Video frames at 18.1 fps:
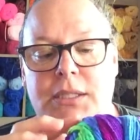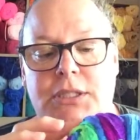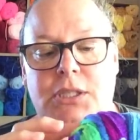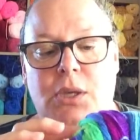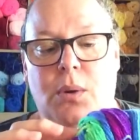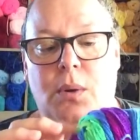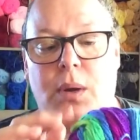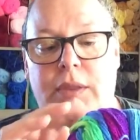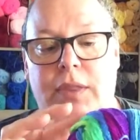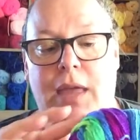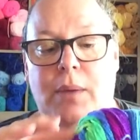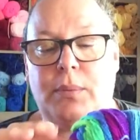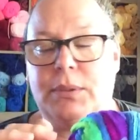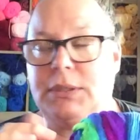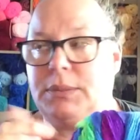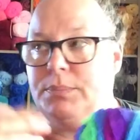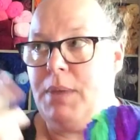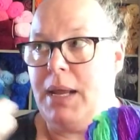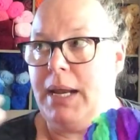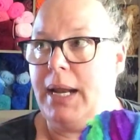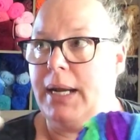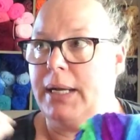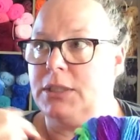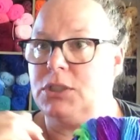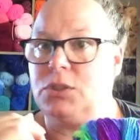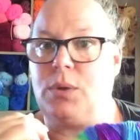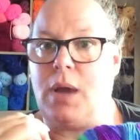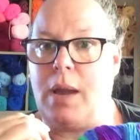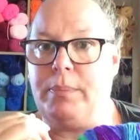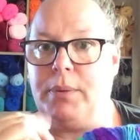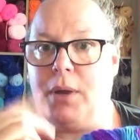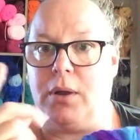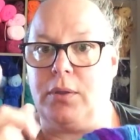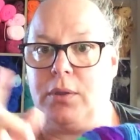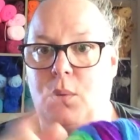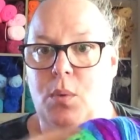So that was made out of scrap
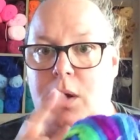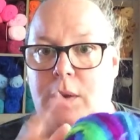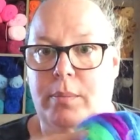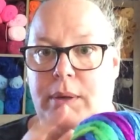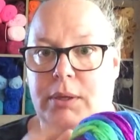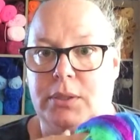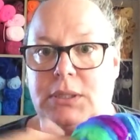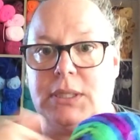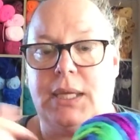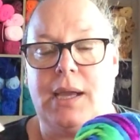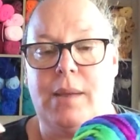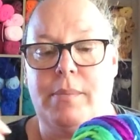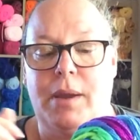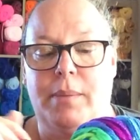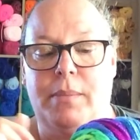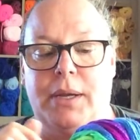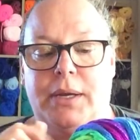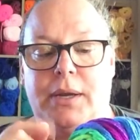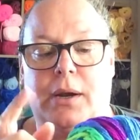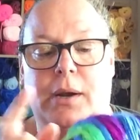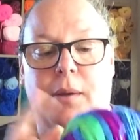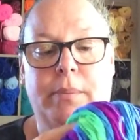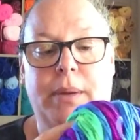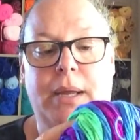yarn, the water bottle sling I made my daughter.